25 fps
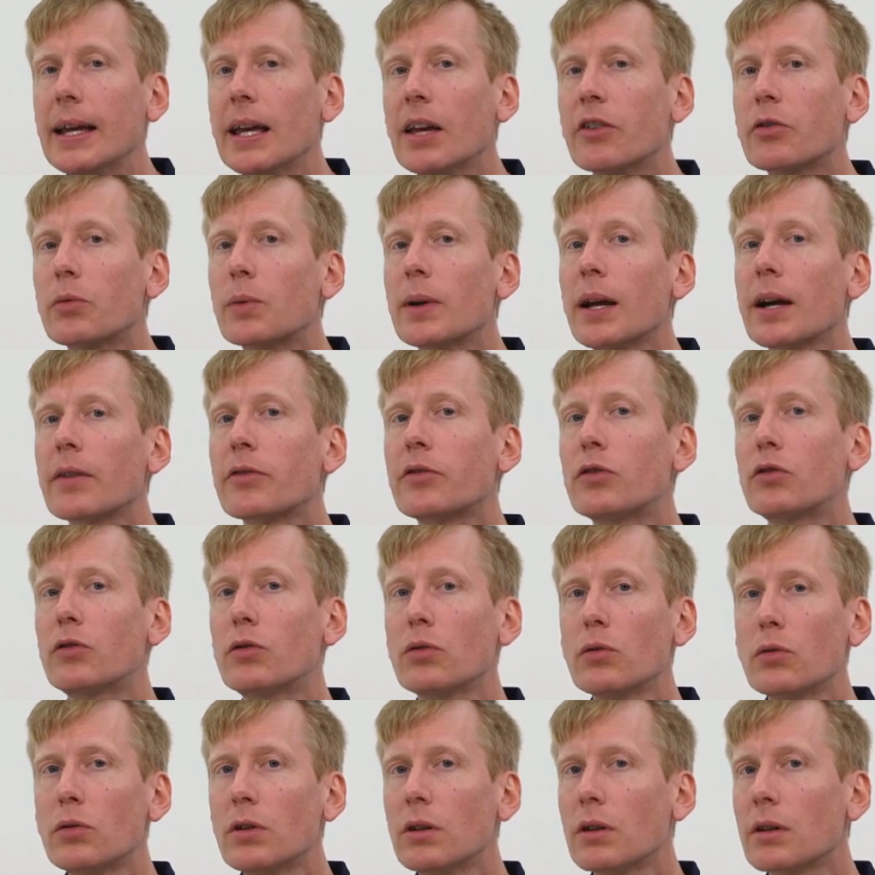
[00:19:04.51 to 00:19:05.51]
if we have
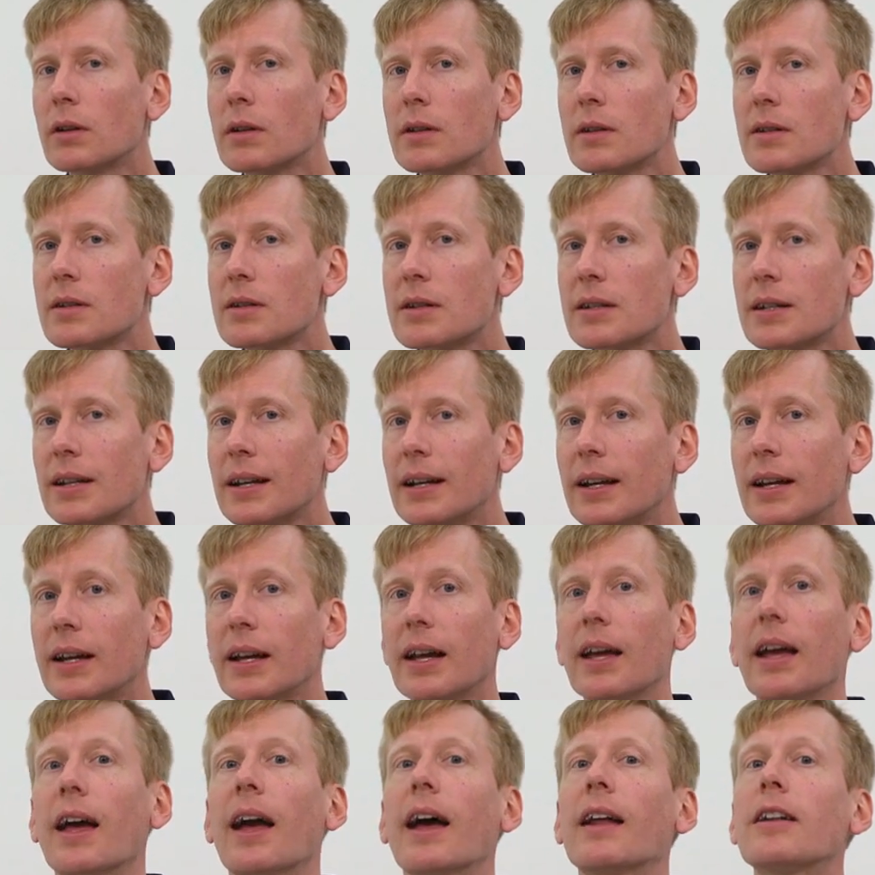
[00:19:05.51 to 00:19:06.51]
two goods
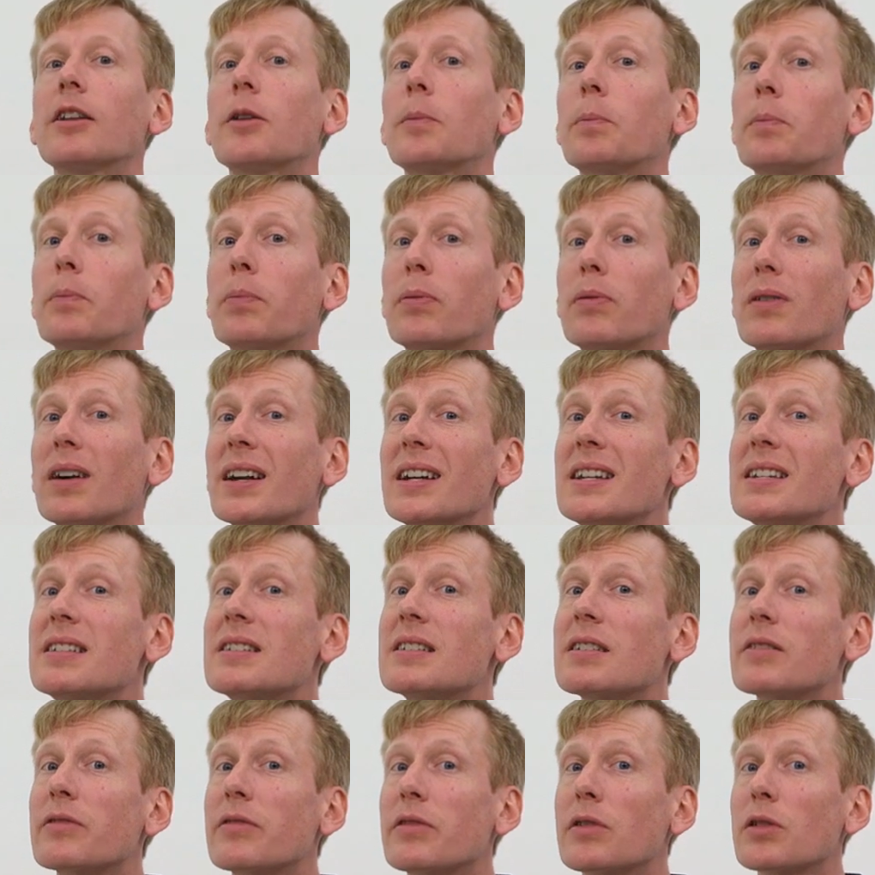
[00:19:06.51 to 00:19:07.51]
and the
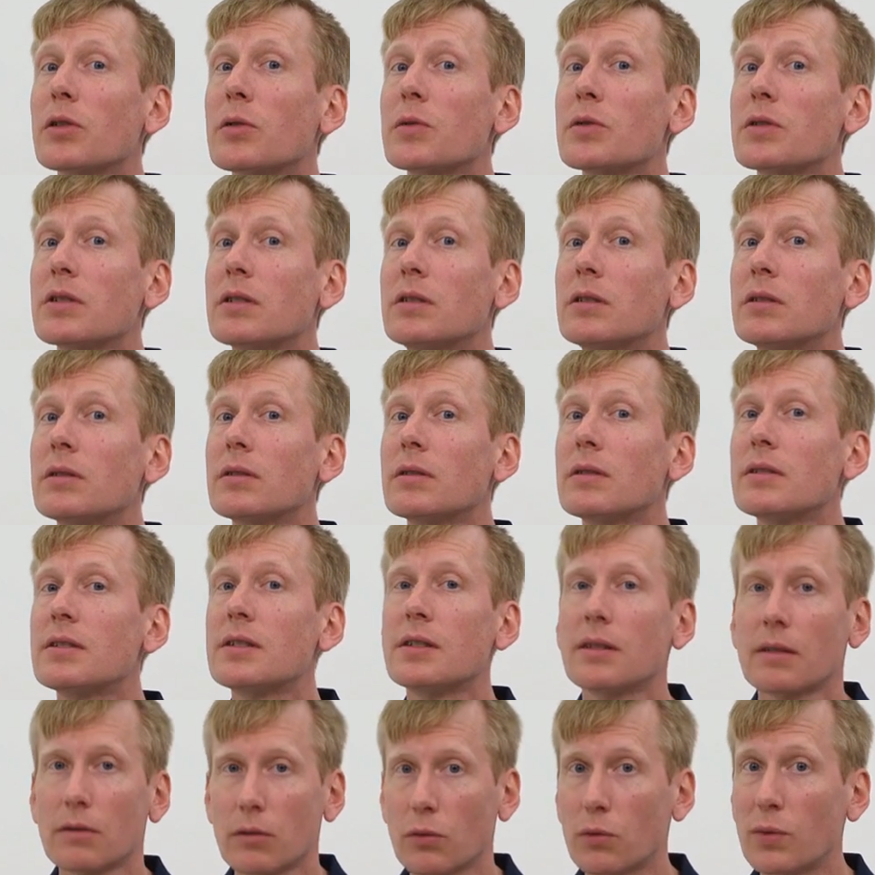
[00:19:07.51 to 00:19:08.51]
price of those goods